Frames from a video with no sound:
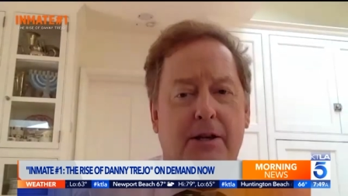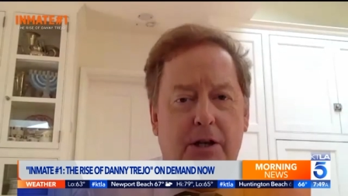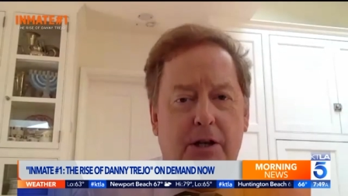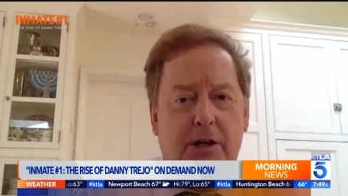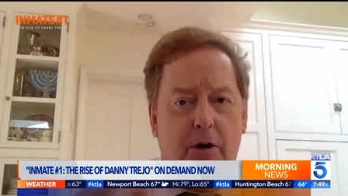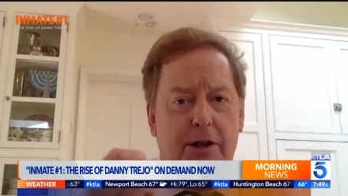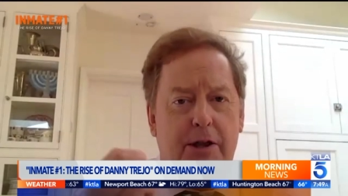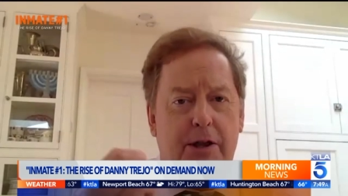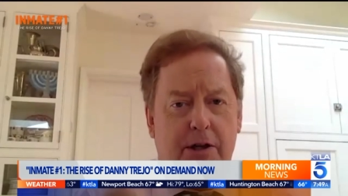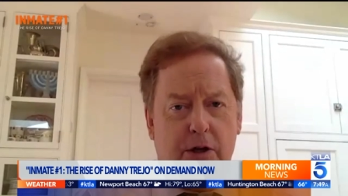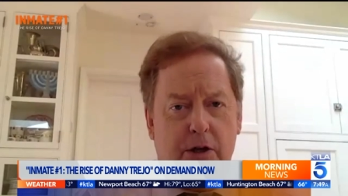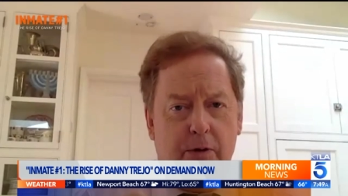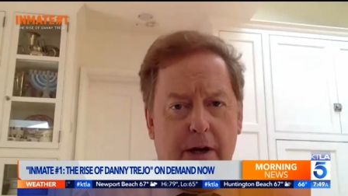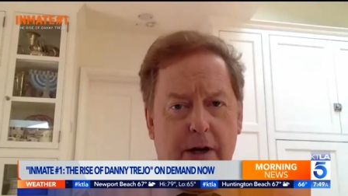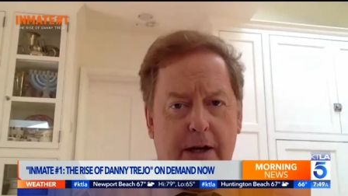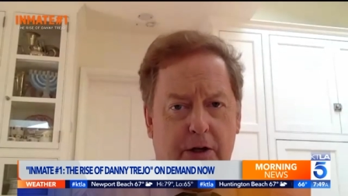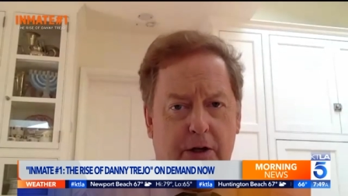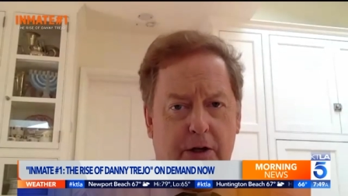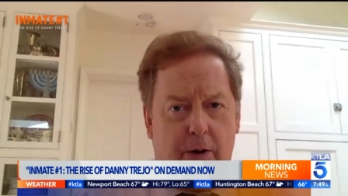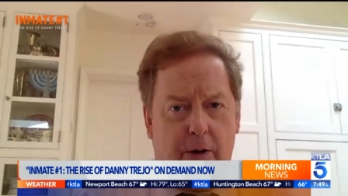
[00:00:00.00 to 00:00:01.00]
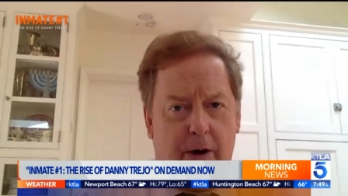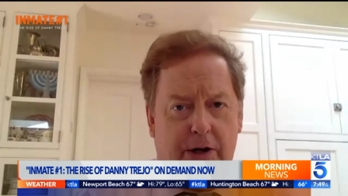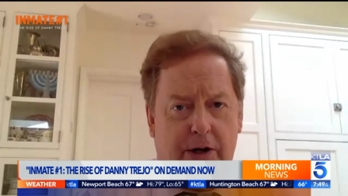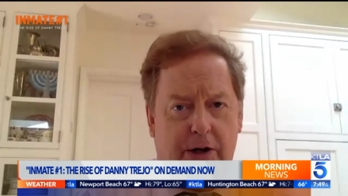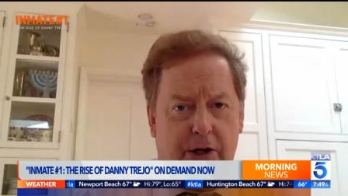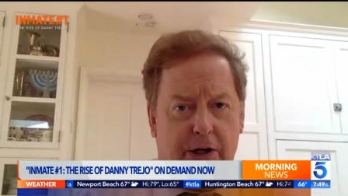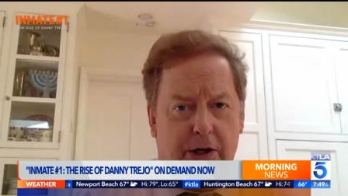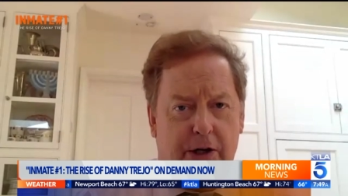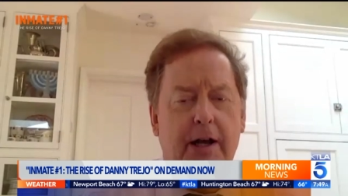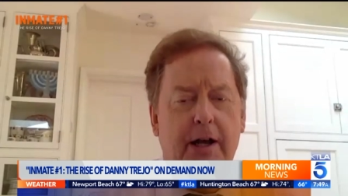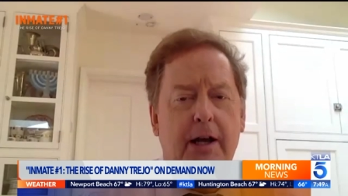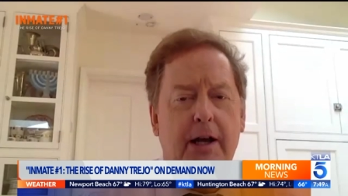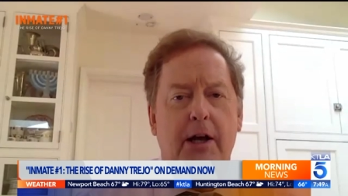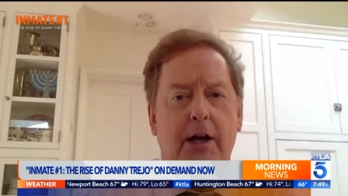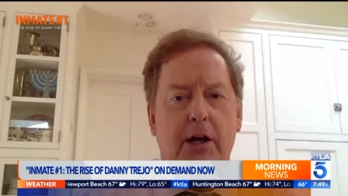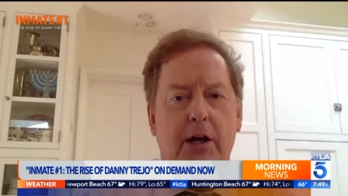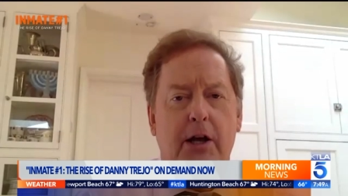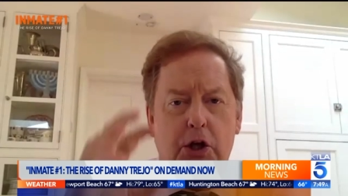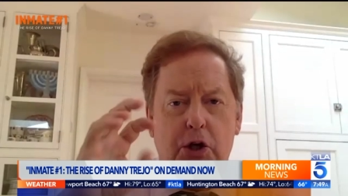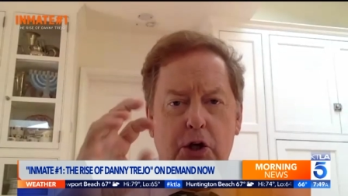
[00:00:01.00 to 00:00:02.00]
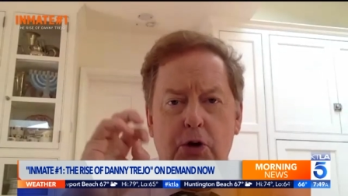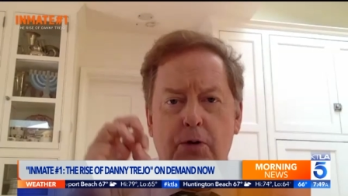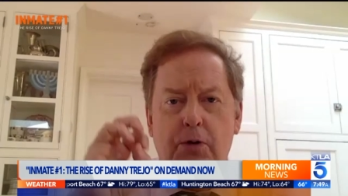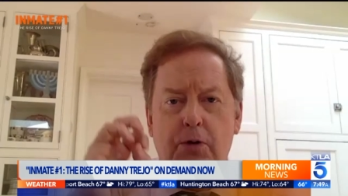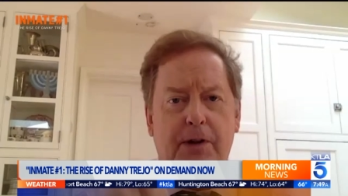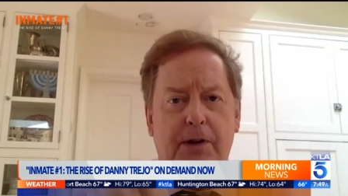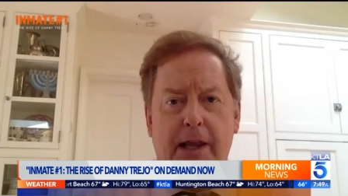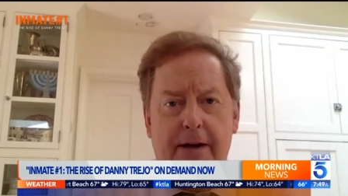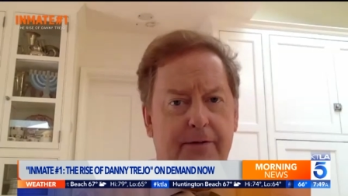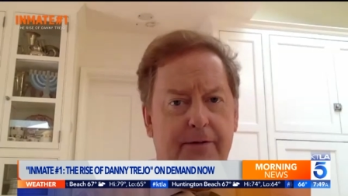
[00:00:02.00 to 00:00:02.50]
in this unique situation you've lived